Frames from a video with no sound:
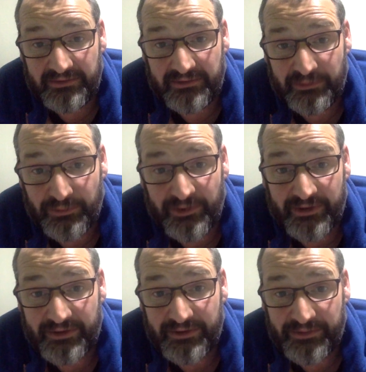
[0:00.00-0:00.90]
to
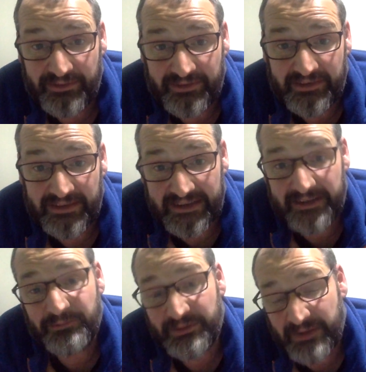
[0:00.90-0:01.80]
work
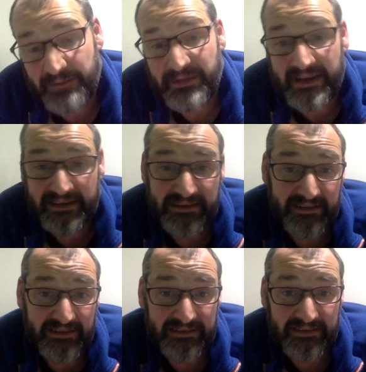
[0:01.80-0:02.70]
again with my
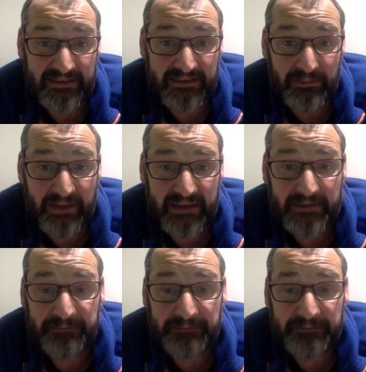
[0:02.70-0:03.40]
bike in the back.